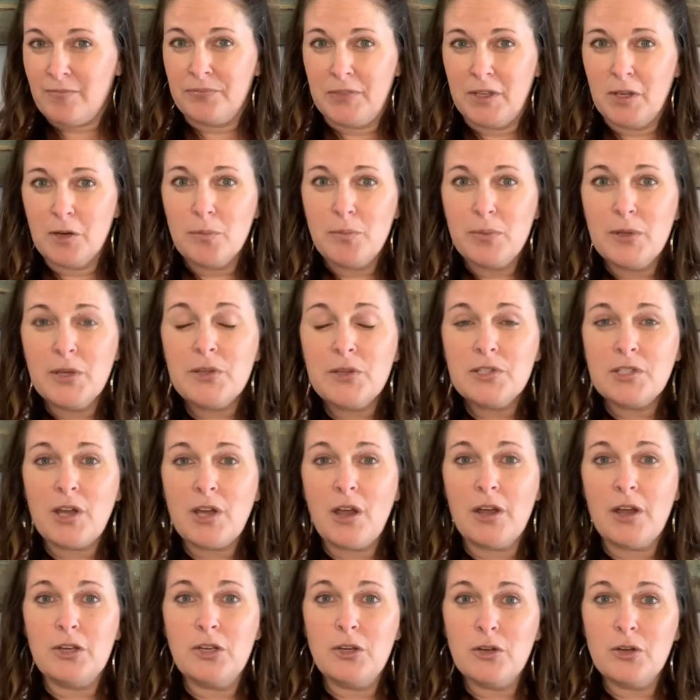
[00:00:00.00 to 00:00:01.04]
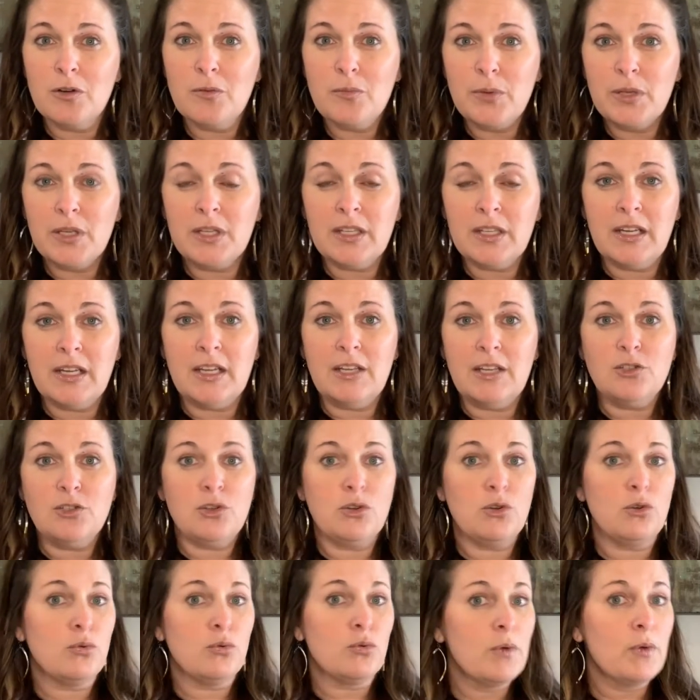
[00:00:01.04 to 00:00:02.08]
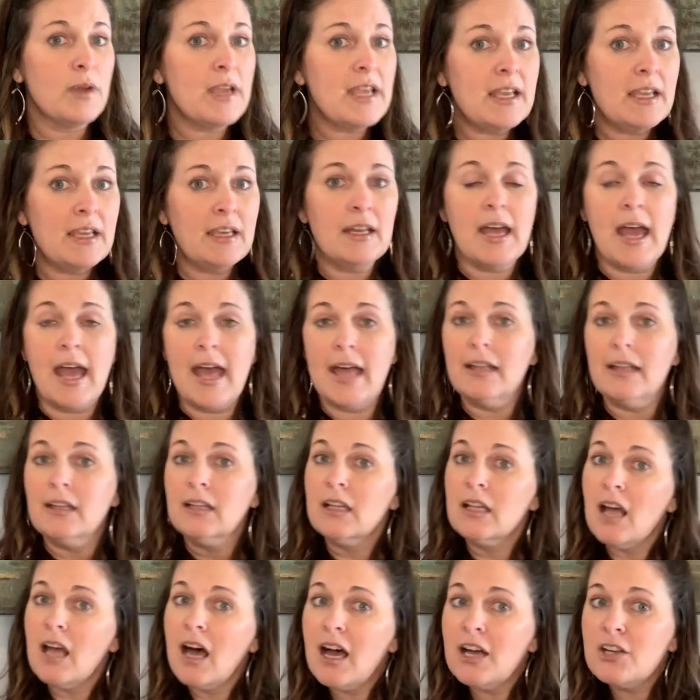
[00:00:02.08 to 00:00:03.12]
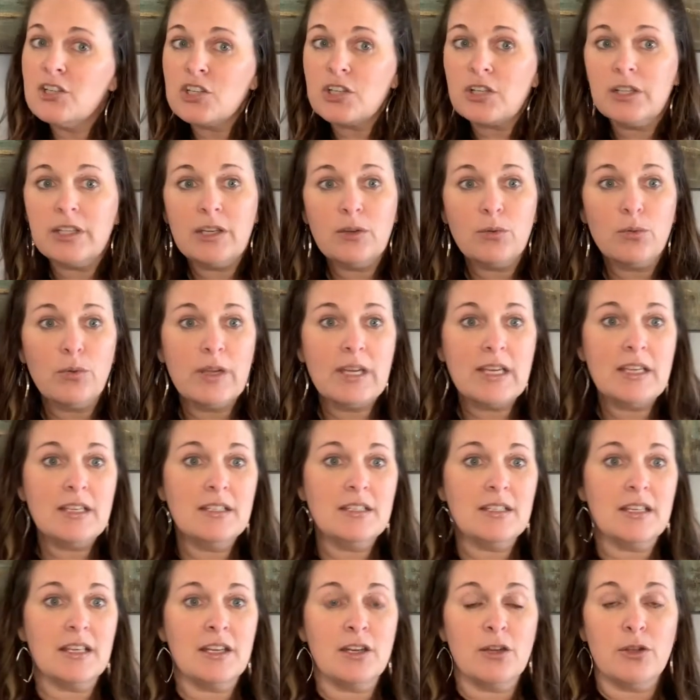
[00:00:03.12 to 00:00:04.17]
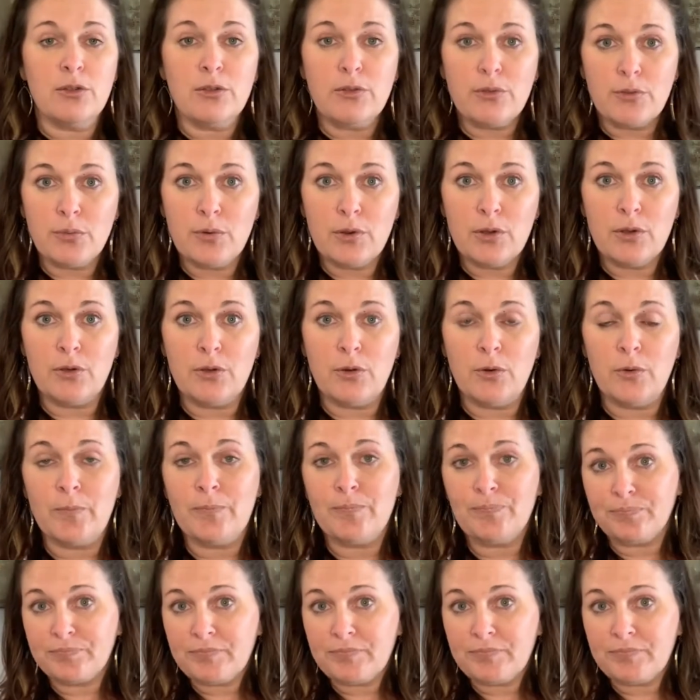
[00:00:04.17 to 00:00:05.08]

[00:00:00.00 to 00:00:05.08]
They're built on your ability to read and logically reason through